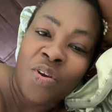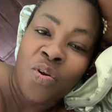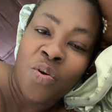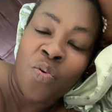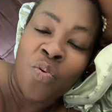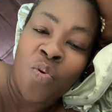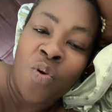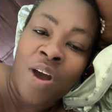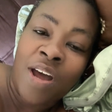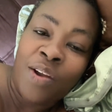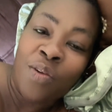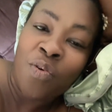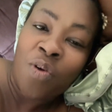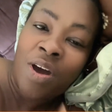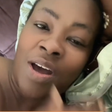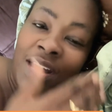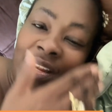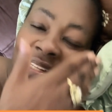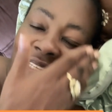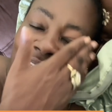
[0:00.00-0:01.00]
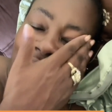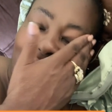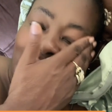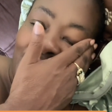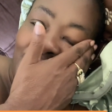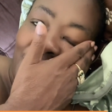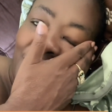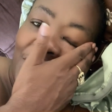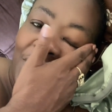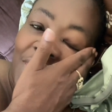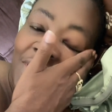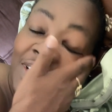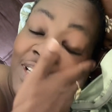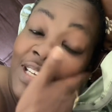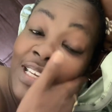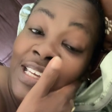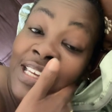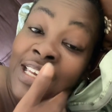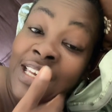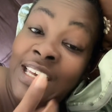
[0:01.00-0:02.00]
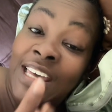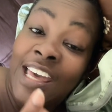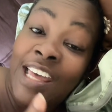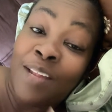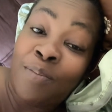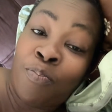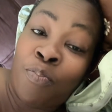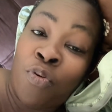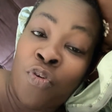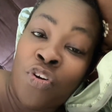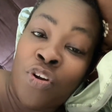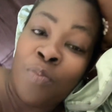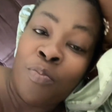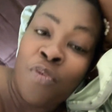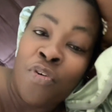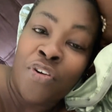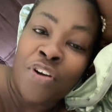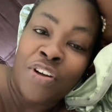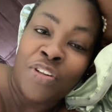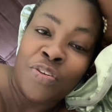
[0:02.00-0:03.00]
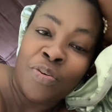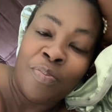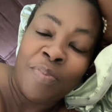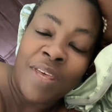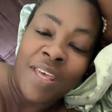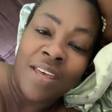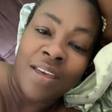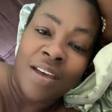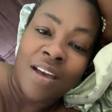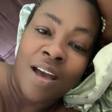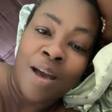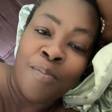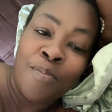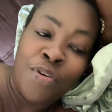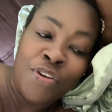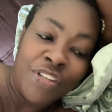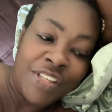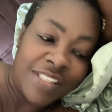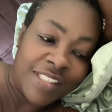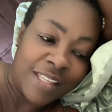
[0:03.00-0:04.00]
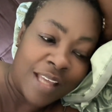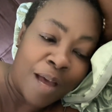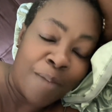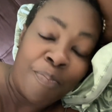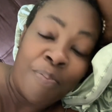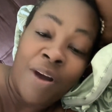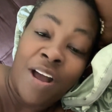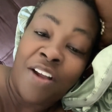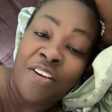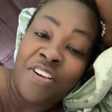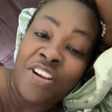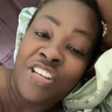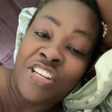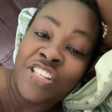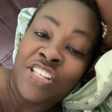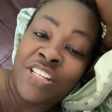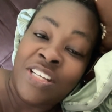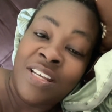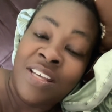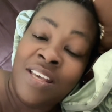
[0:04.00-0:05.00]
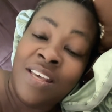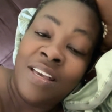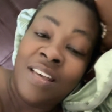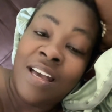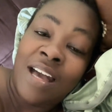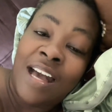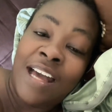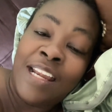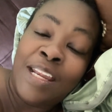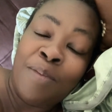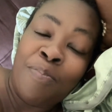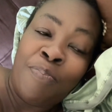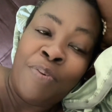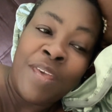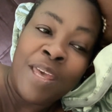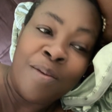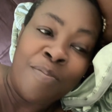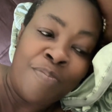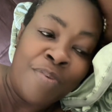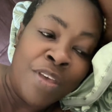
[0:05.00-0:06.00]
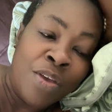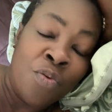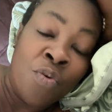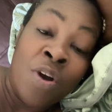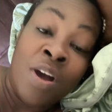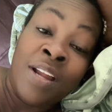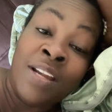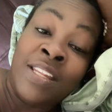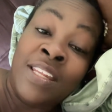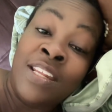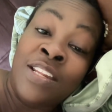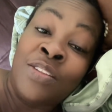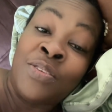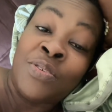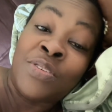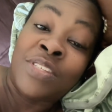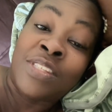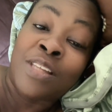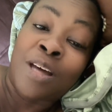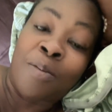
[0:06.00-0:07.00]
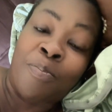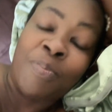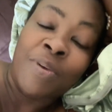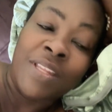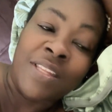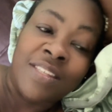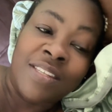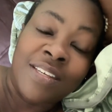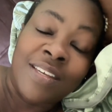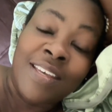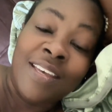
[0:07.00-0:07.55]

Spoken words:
One wanting to get Portmore to be a parish, and the PNP wanting to stop it.